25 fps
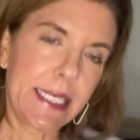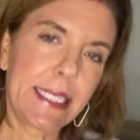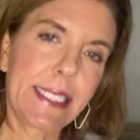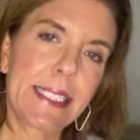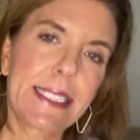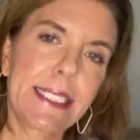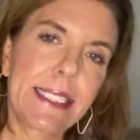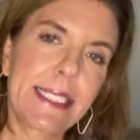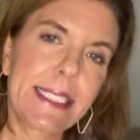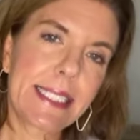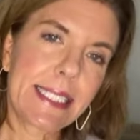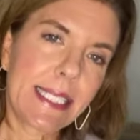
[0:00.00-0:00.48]

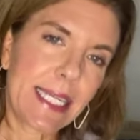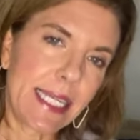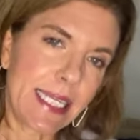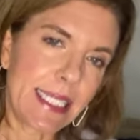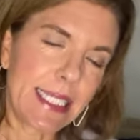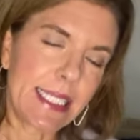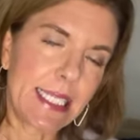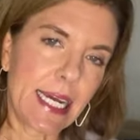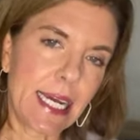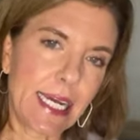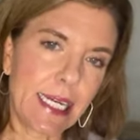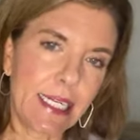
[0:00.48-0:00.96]
skin
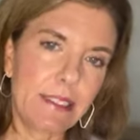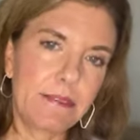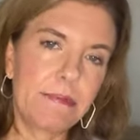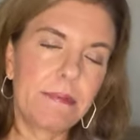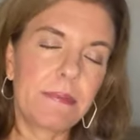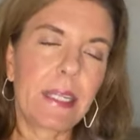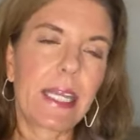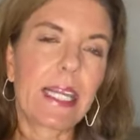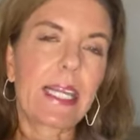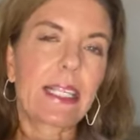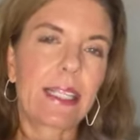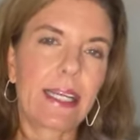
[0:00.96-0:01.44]
tight
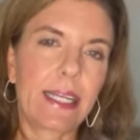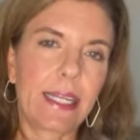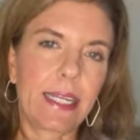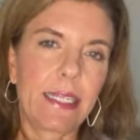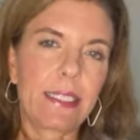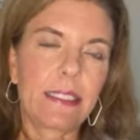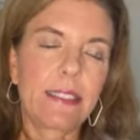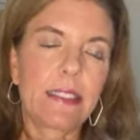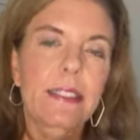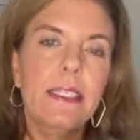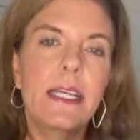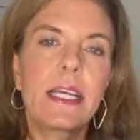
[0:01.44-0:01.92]
like
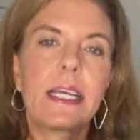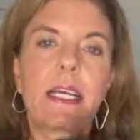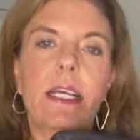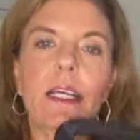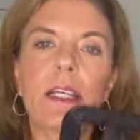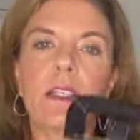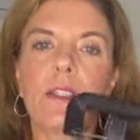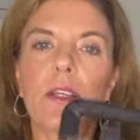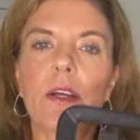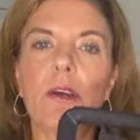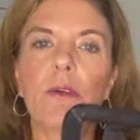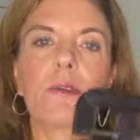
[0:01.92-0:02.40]
leggings.
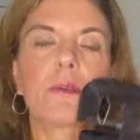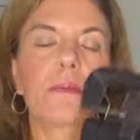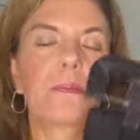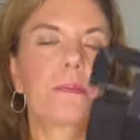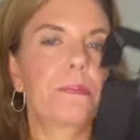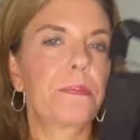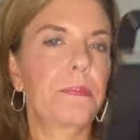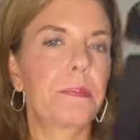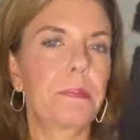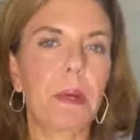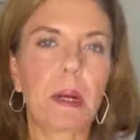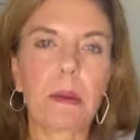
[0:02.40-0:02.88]
So
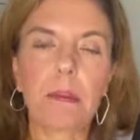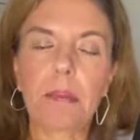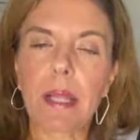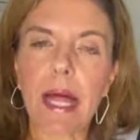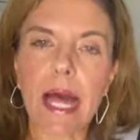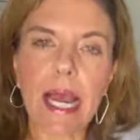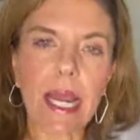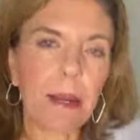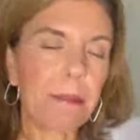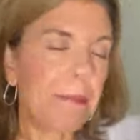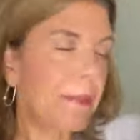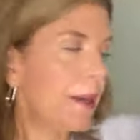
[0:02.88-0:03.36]
a
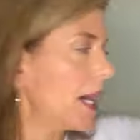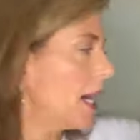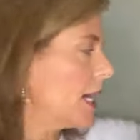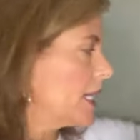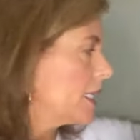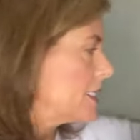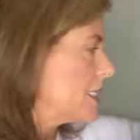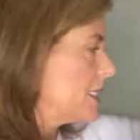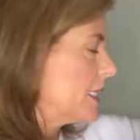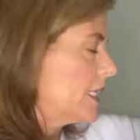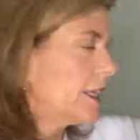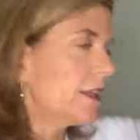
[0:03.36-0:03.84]
black
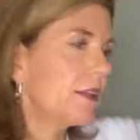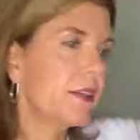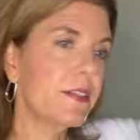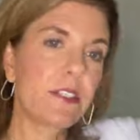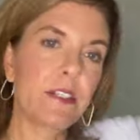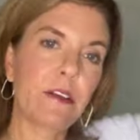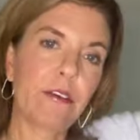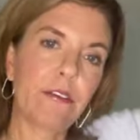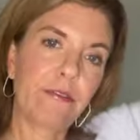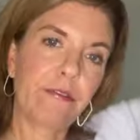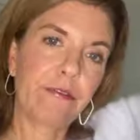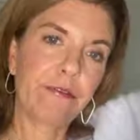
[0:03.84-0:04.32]
Ponte, this is
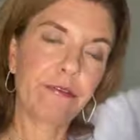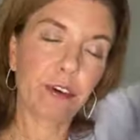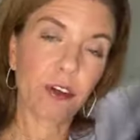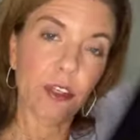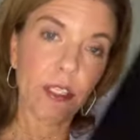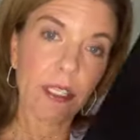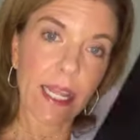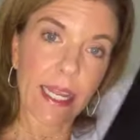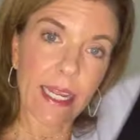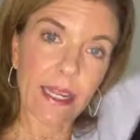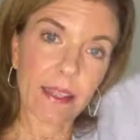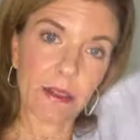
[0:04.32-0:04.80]
a full
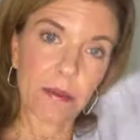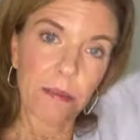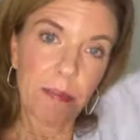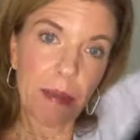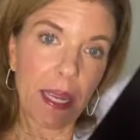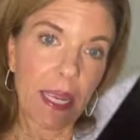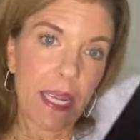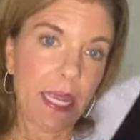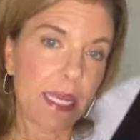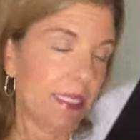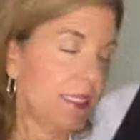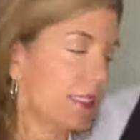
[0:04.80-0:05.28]
length
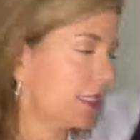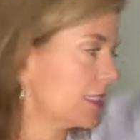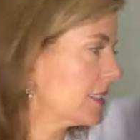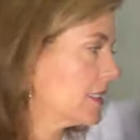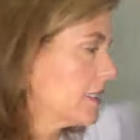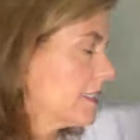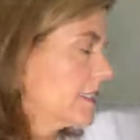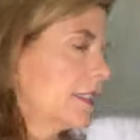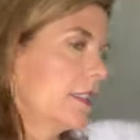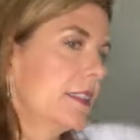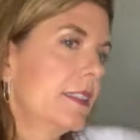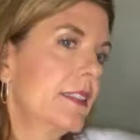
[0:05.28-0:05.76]
pant.
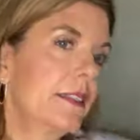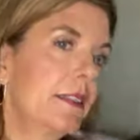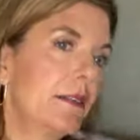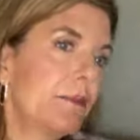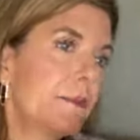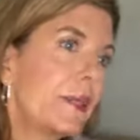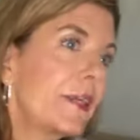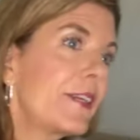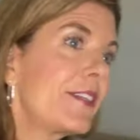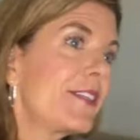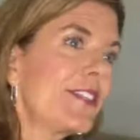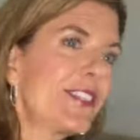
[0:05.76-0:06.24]

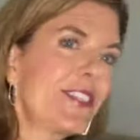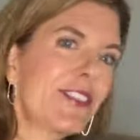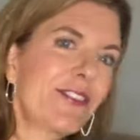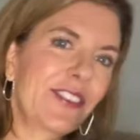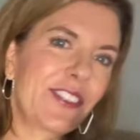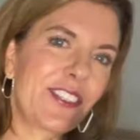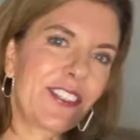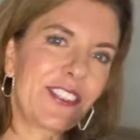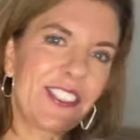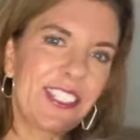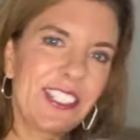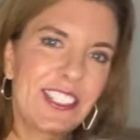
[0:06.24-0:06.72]
Mary's doing
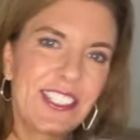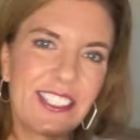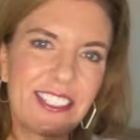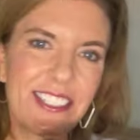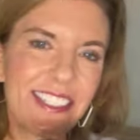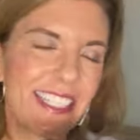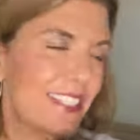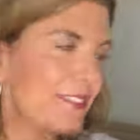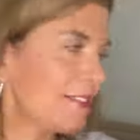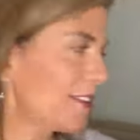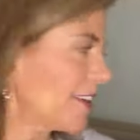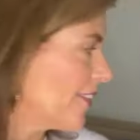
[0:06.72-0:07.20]
her dishes.
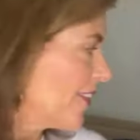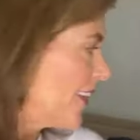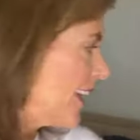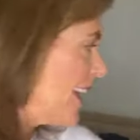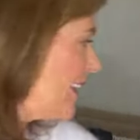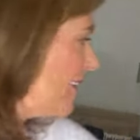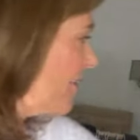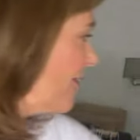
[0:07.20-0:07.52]
That's what all that